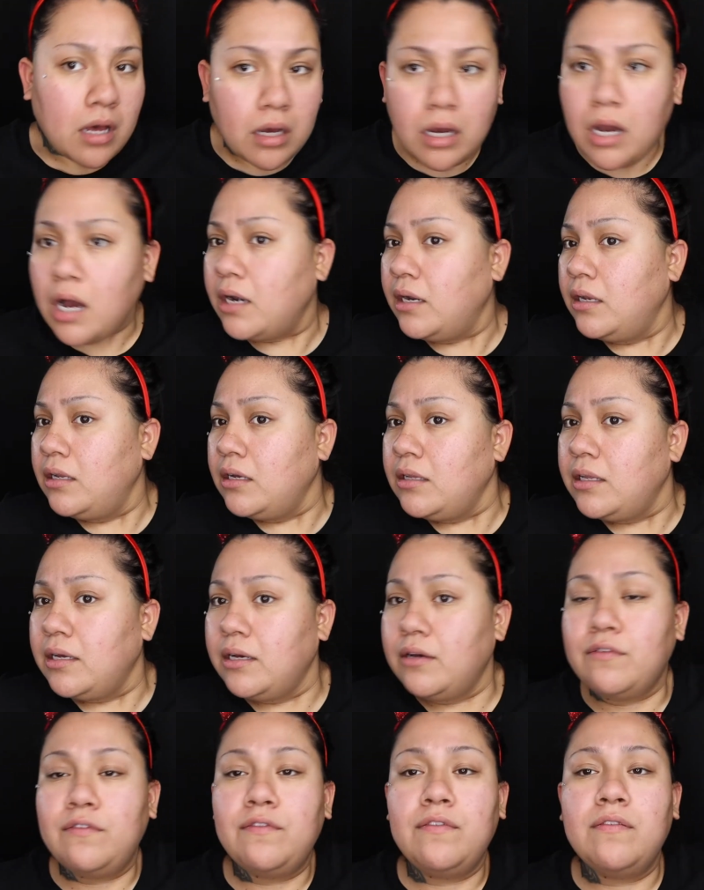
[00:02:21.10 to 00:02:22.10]
Kind of look like
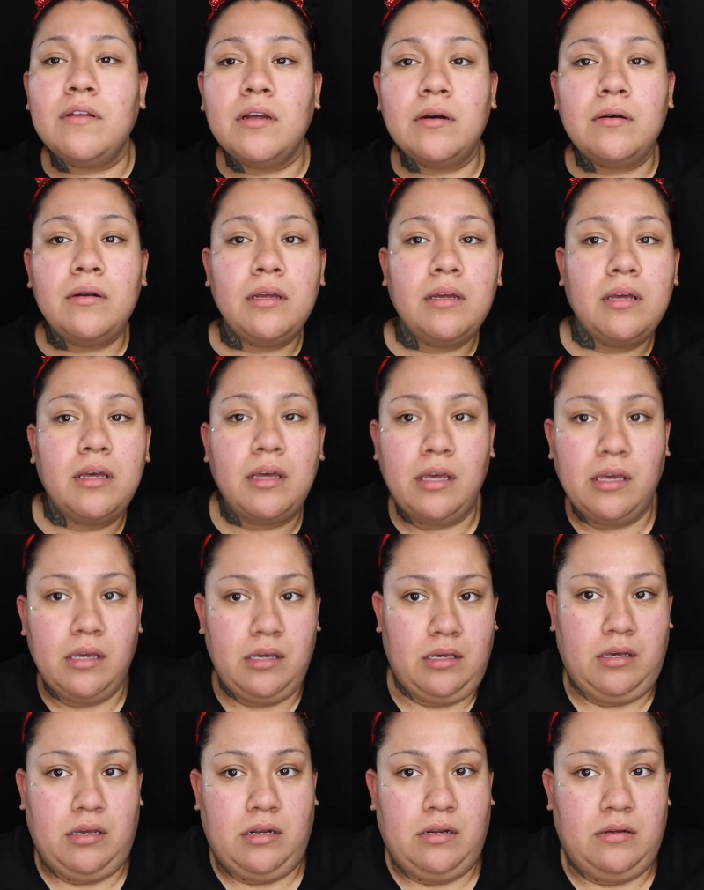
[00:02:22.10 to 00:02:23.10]
a floating
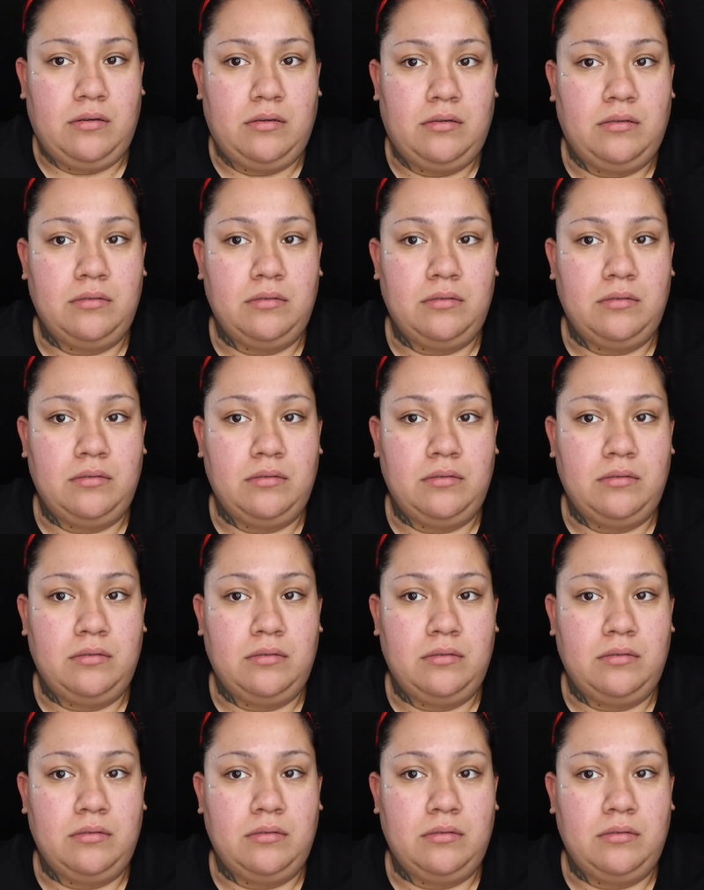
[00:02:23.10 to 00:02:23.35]
head.